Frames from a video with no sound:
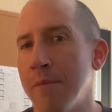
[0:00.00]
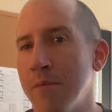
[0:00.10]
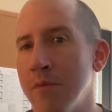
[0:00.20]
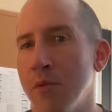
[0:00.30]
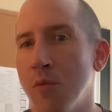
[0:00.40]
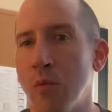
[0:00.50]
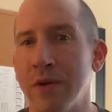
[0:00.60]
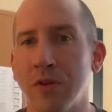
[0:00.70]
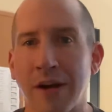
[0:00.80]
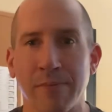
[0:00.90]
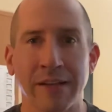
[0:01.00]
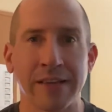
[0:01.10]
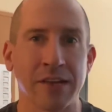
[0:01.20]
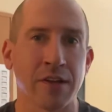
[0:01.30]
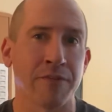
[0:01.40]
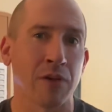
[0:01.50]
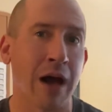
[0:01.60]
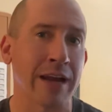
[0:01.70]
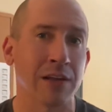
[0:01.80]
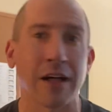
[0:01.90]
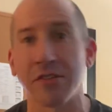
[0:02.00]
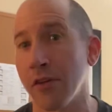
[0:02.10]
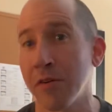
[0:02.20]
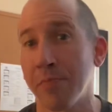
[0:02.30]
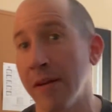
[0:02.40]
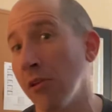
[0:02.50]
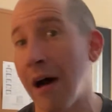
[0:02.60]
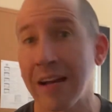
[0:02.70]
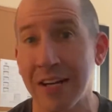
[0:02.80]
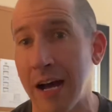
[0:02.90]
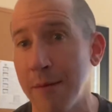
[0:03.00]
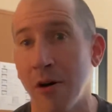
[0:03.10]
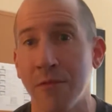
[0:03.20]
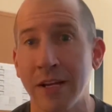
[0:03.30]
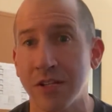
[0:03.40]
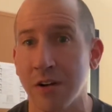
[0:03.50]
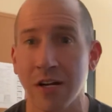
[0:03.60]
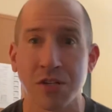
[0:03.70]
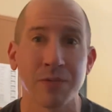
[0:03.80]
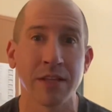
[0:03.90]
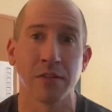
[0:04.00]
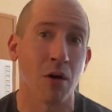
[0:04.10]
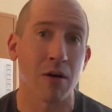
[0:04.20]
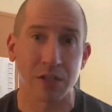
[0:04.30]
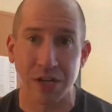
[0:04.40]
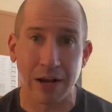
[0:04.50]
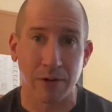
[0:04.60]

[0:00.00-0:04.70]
we talked about that stuff a lot in class. I thought we spent a lot of time on Reconstruction. We did the Long Shadow of